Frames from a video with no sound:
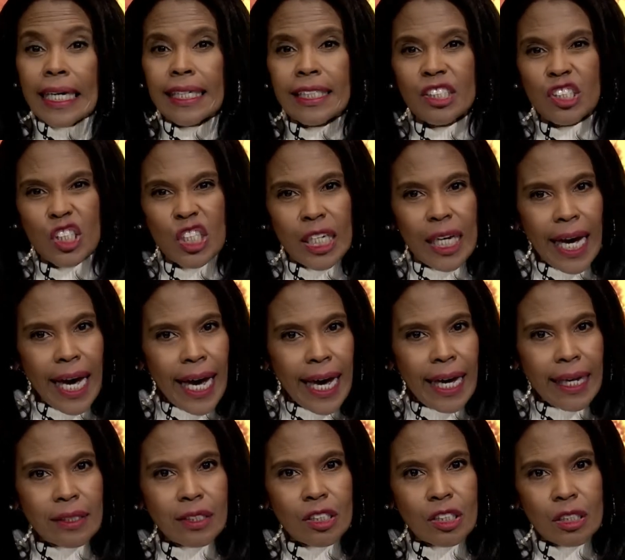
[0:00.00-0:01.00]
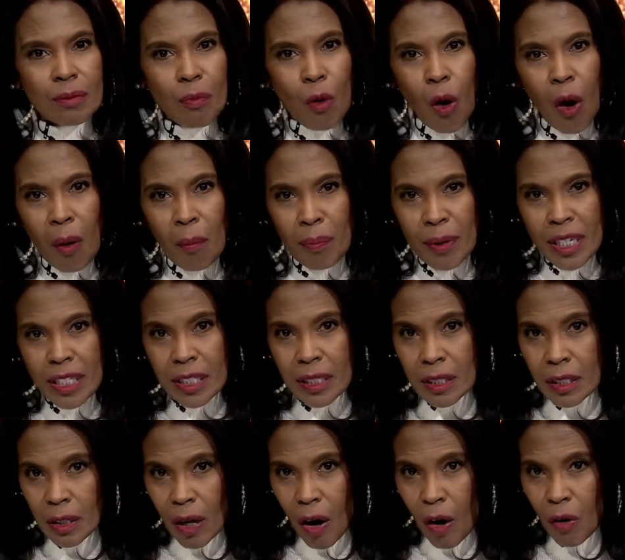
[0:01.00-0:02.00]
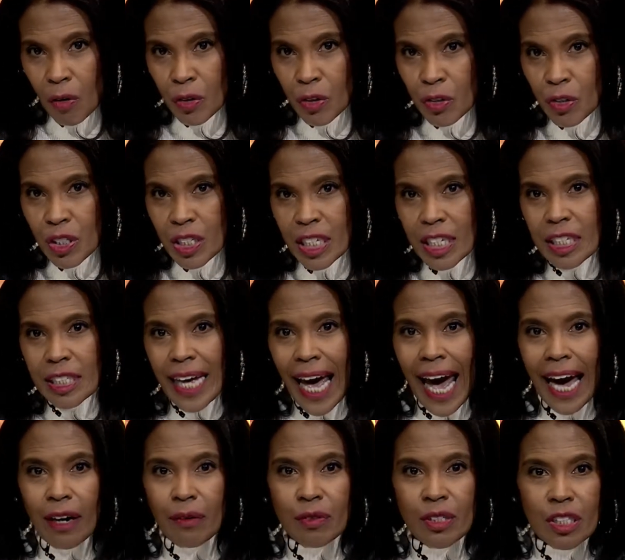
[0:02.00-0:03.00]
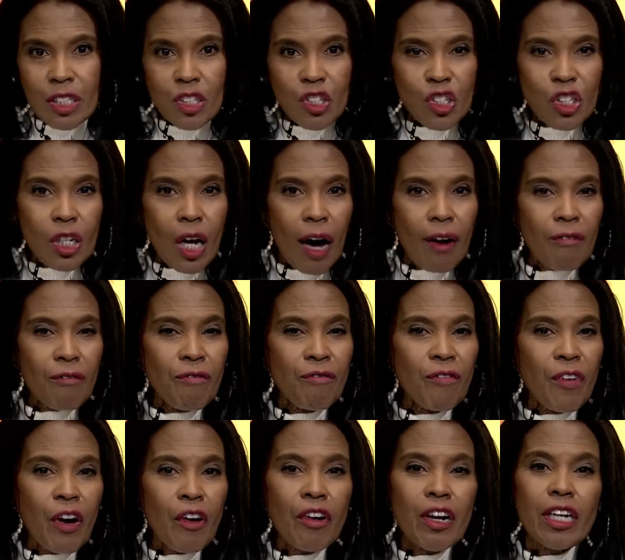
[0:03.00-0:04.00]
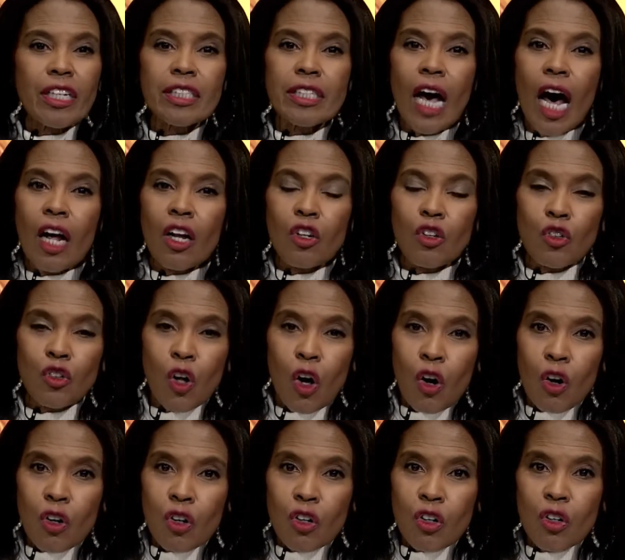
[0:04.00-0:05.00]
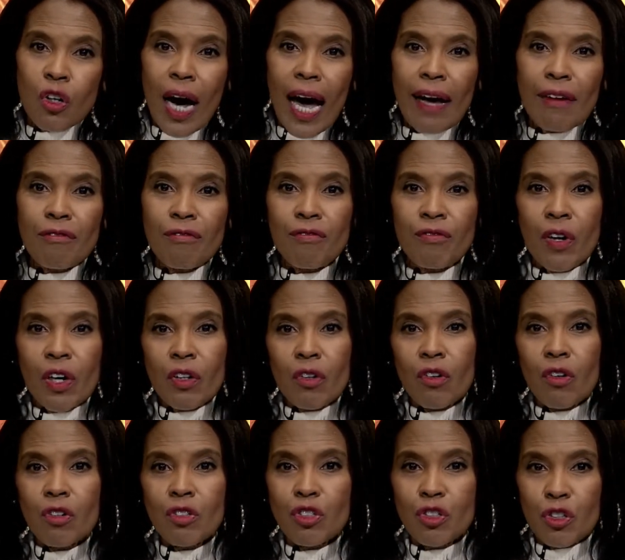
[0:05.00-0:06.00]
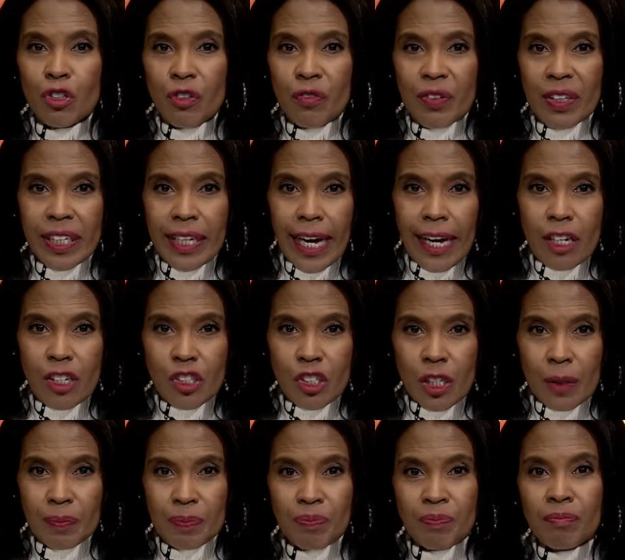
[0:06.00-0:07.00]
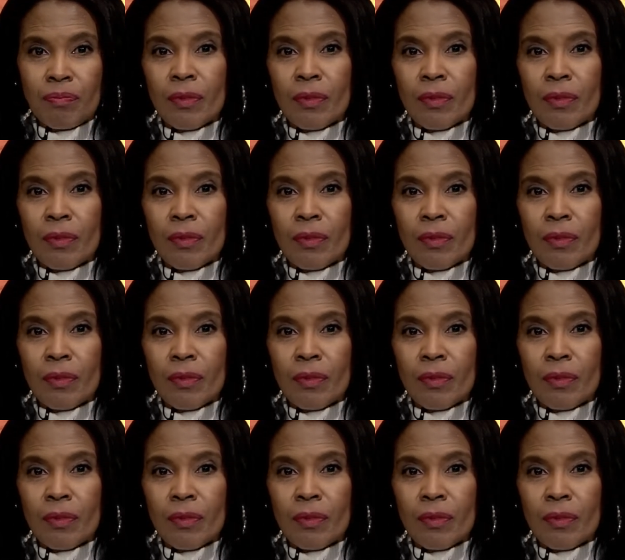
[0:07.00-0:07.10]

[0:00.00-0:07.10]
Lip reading: She aids small business owners in the acquisition of various local and federal certification.